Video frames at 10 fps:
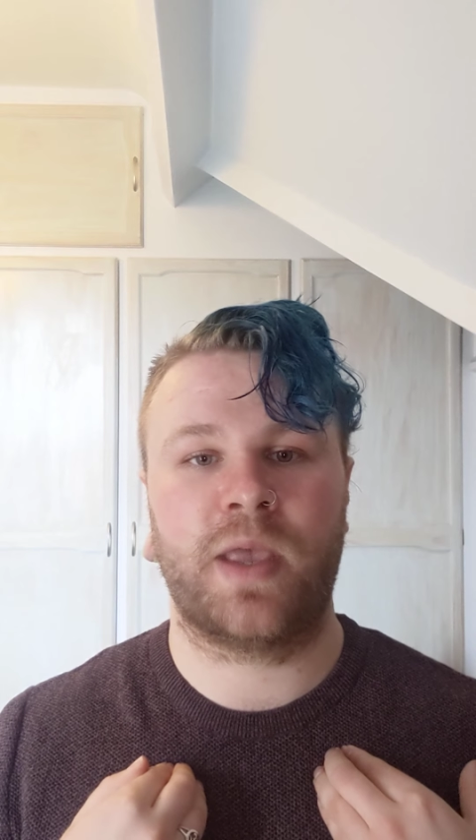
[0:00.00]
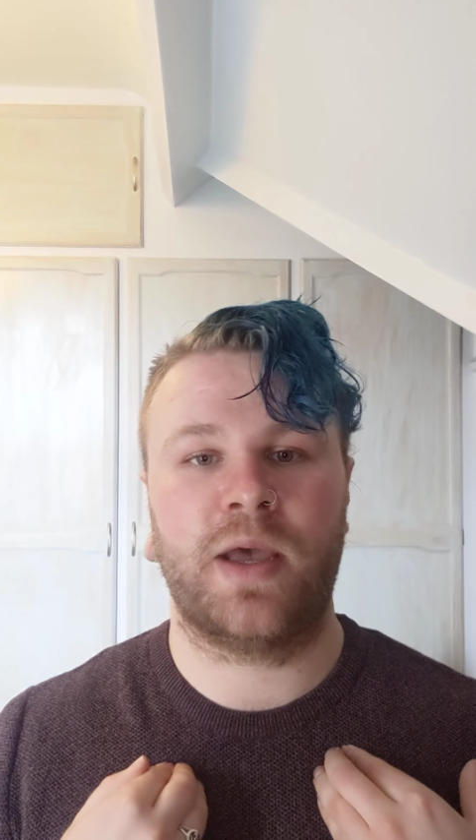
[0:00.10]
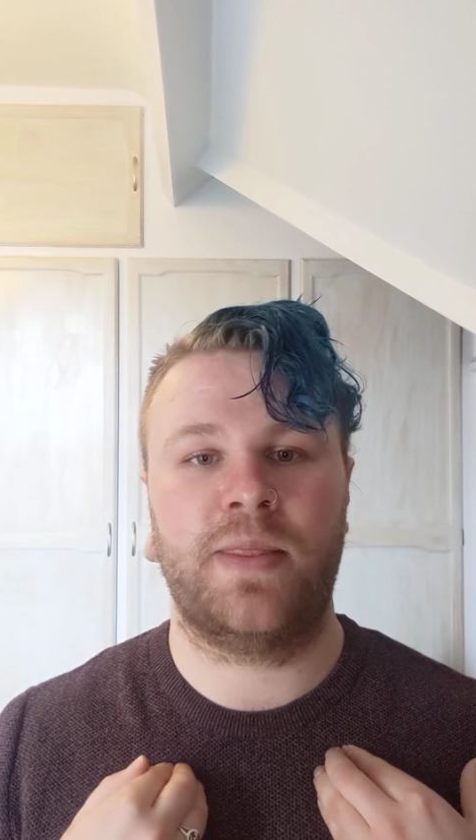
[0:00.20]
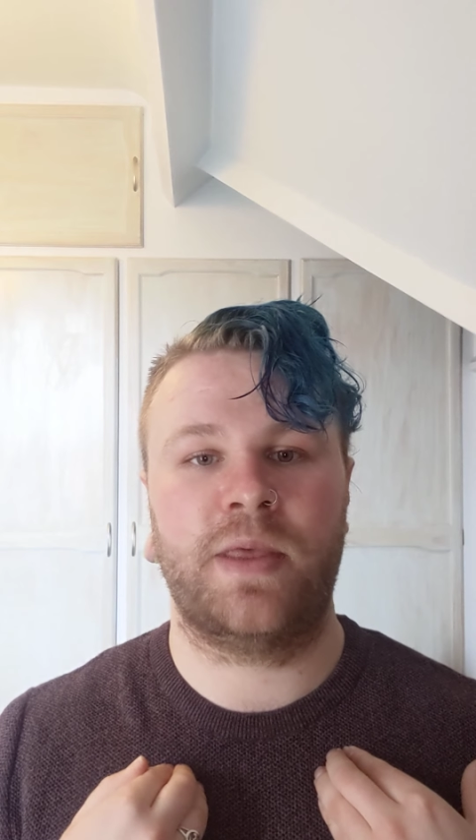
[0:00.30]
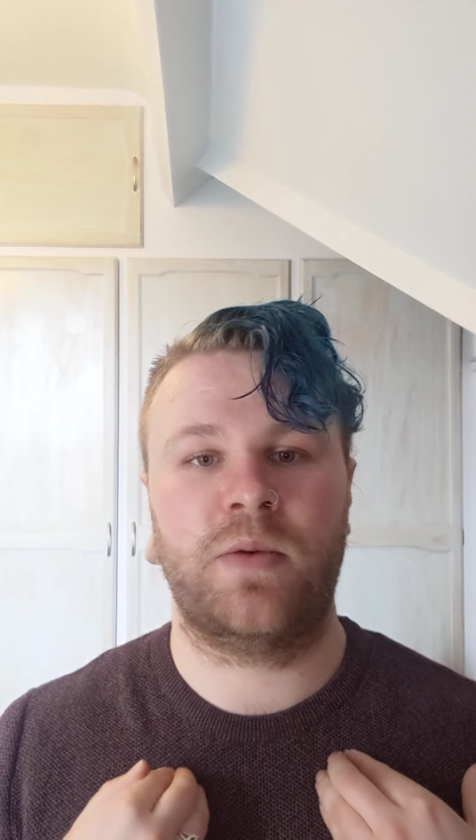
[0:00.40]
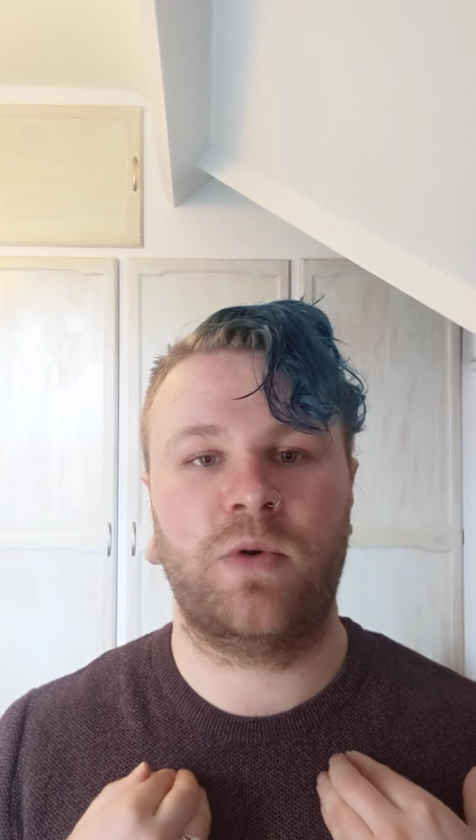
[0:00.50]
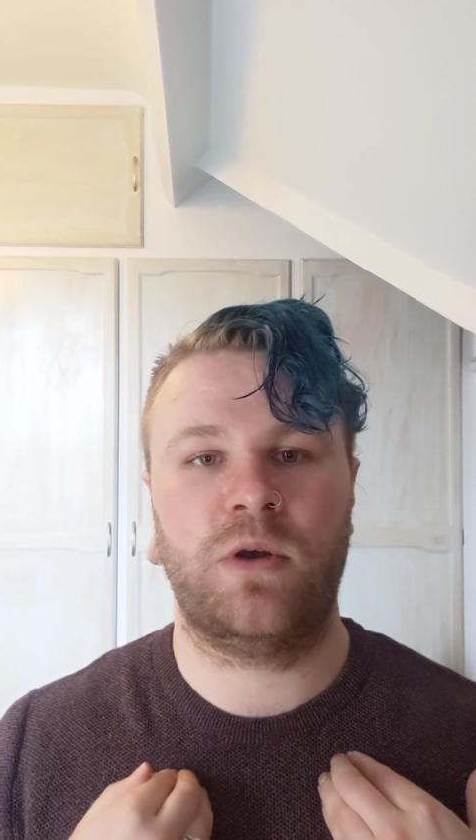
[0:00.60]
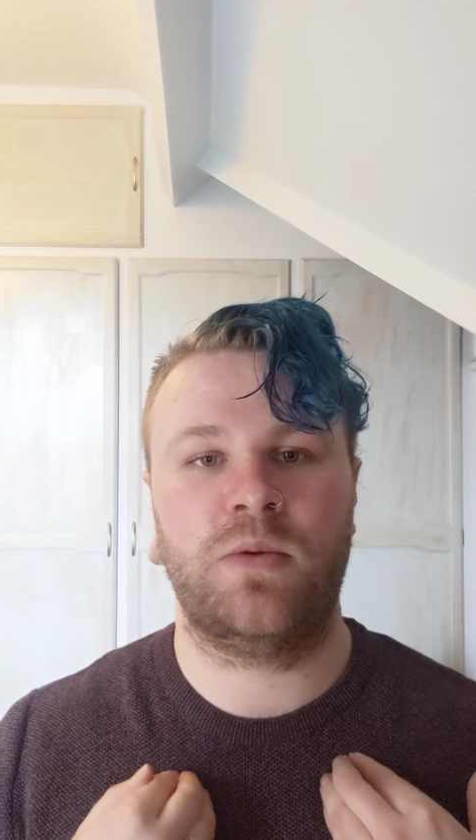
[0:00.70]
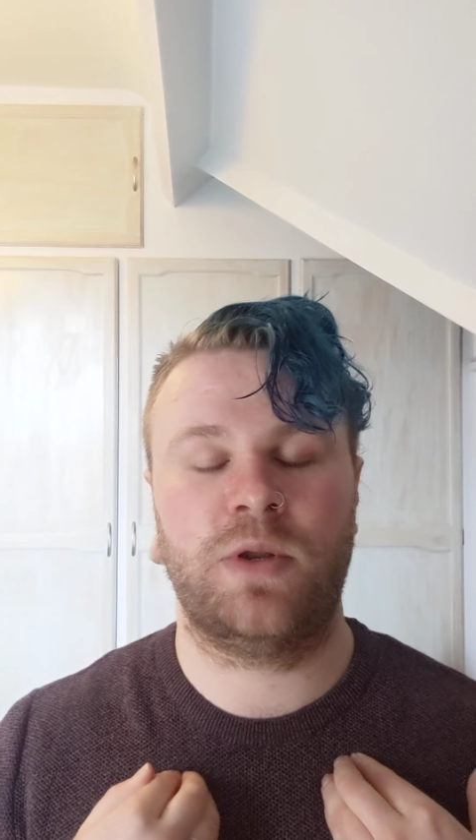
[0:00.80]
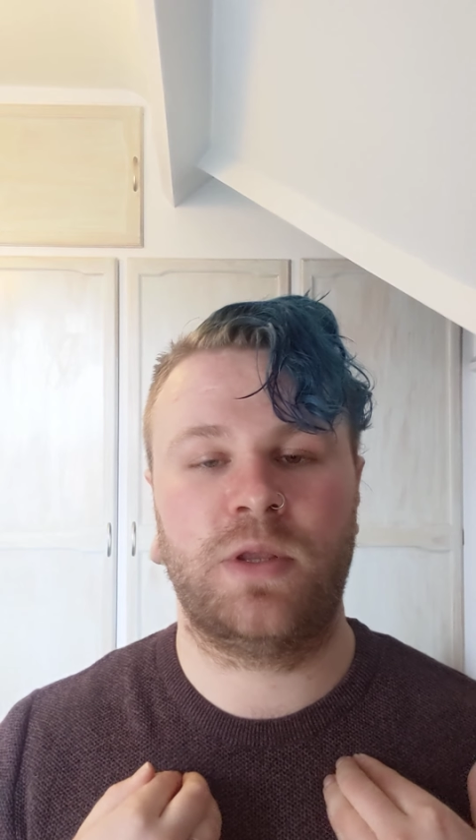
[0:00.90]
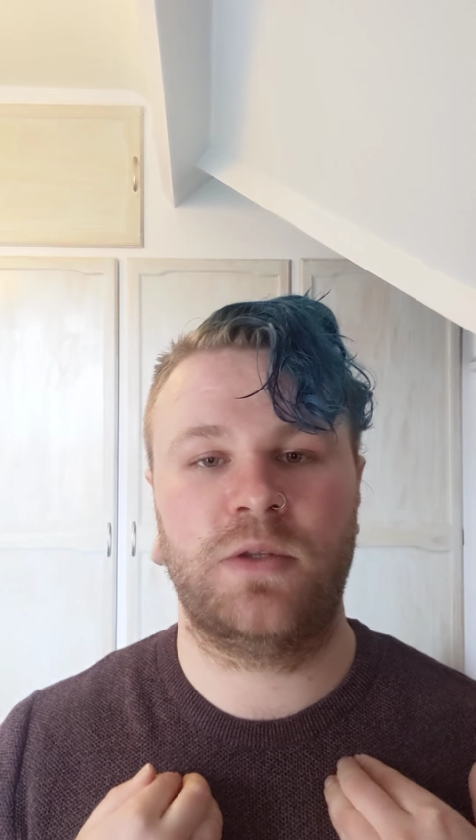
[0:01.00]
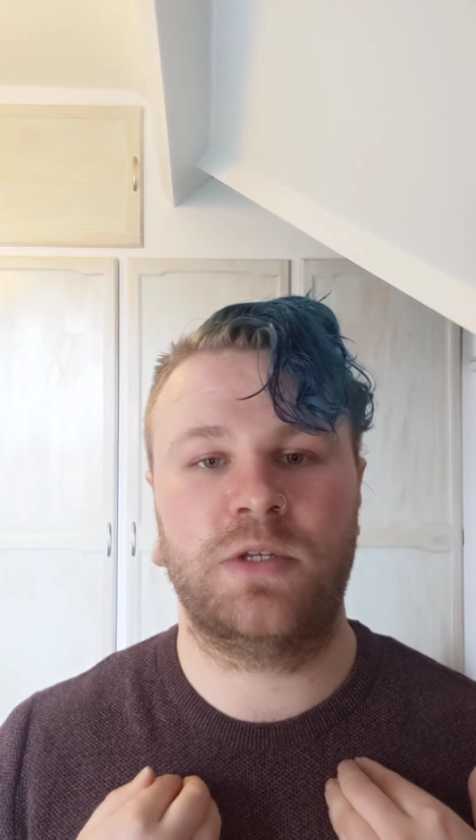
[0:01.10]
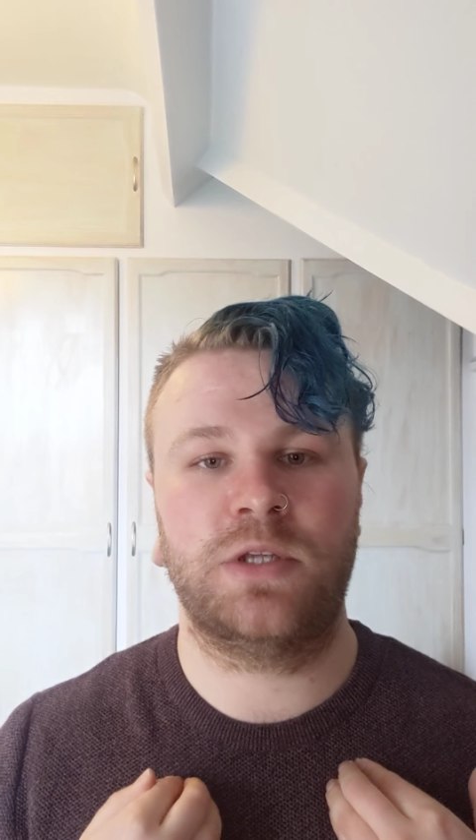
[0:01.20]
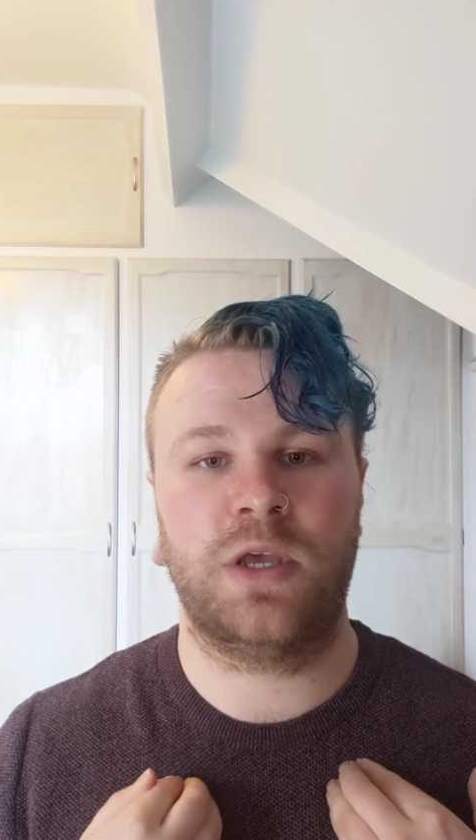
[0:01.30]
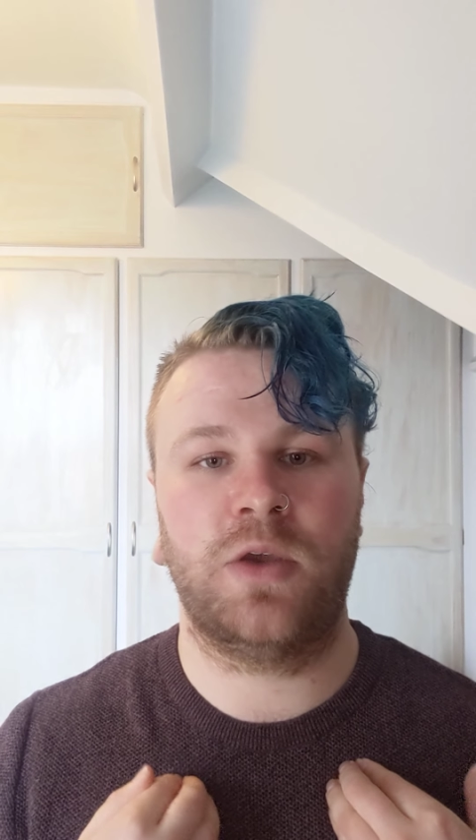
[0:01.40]
and then what I want you to
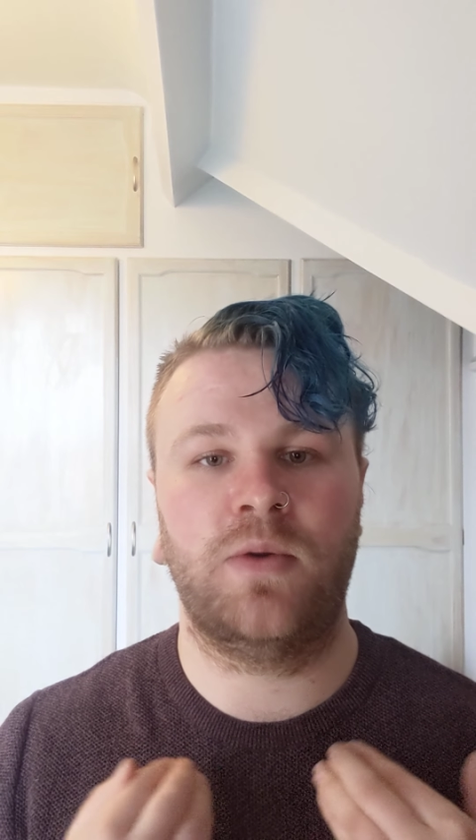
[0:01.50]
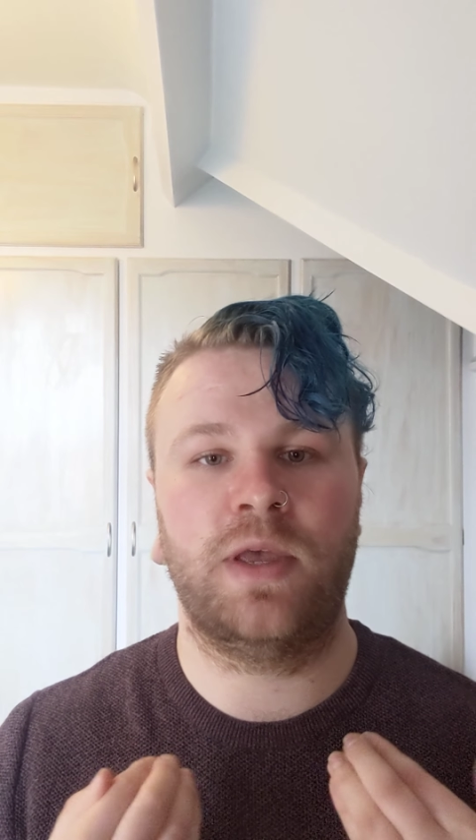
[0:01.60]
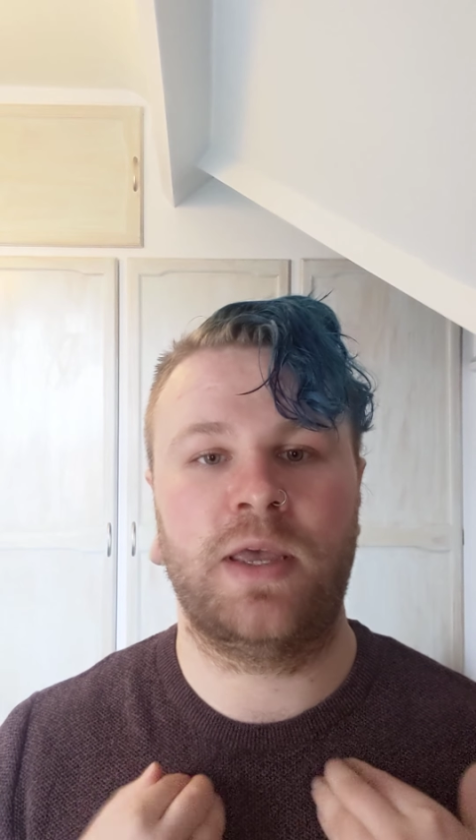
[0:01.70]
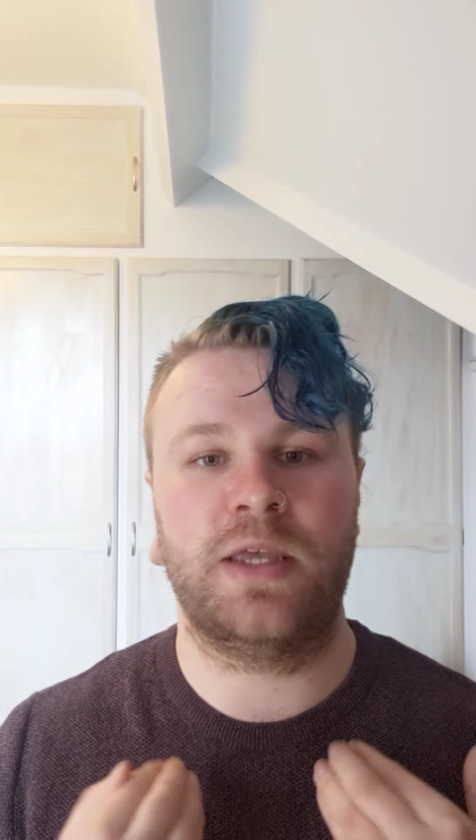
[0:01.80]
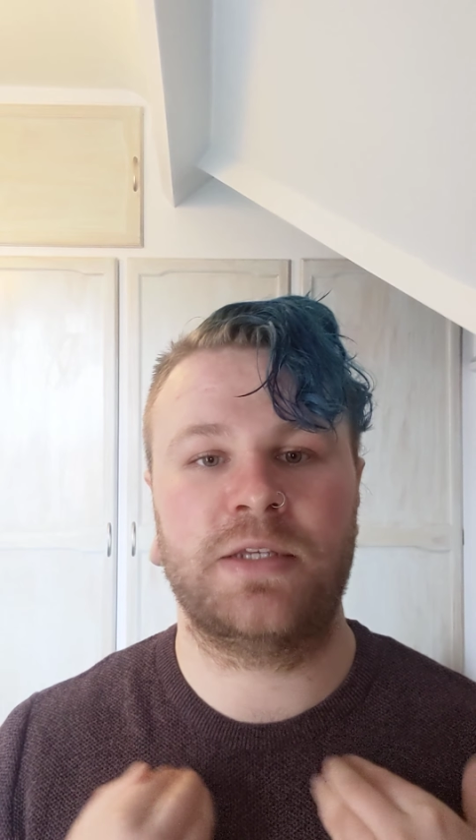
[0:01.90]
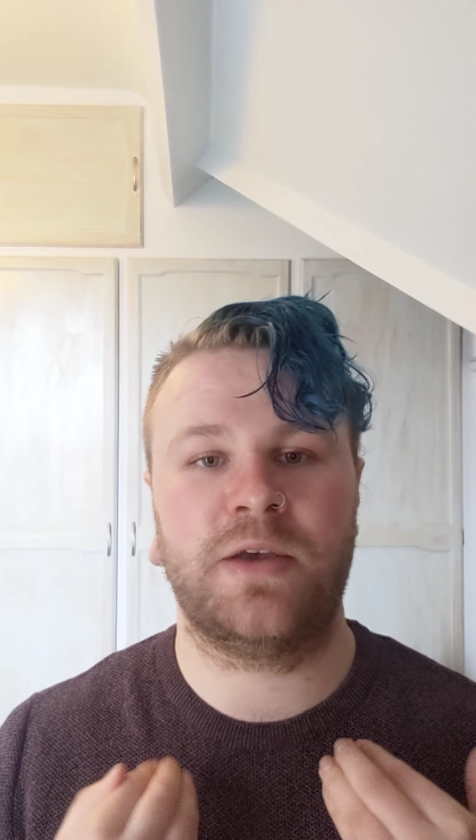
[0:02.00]
do is,